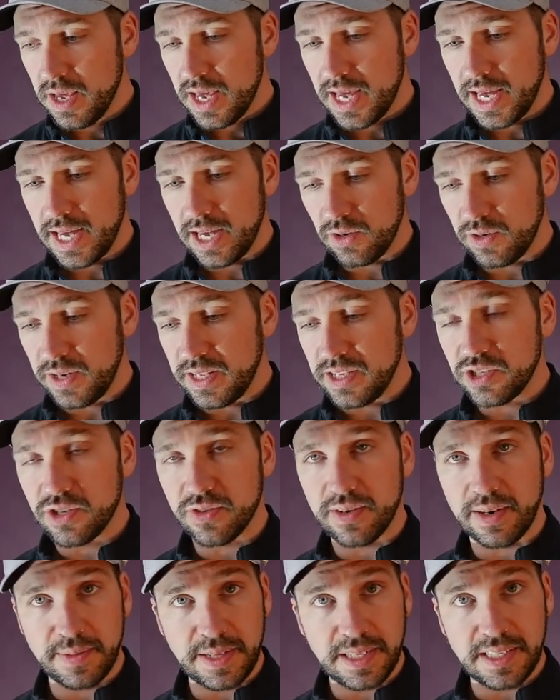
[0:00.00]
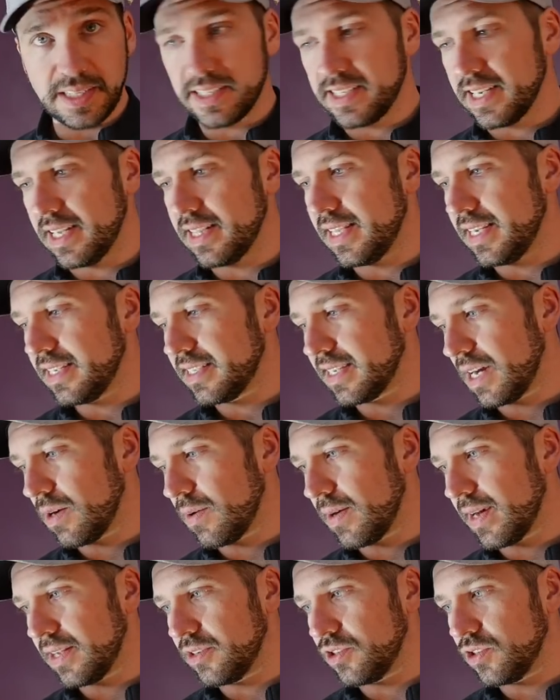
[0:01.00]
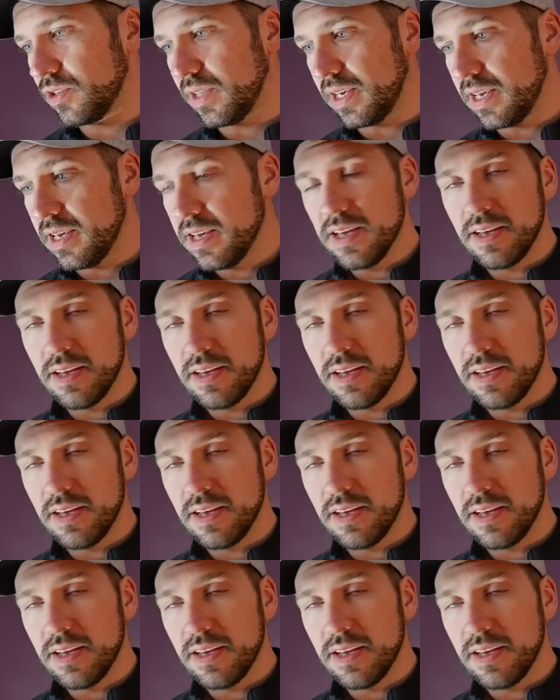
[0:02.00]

uh, on Instagram. I need to send these out actually.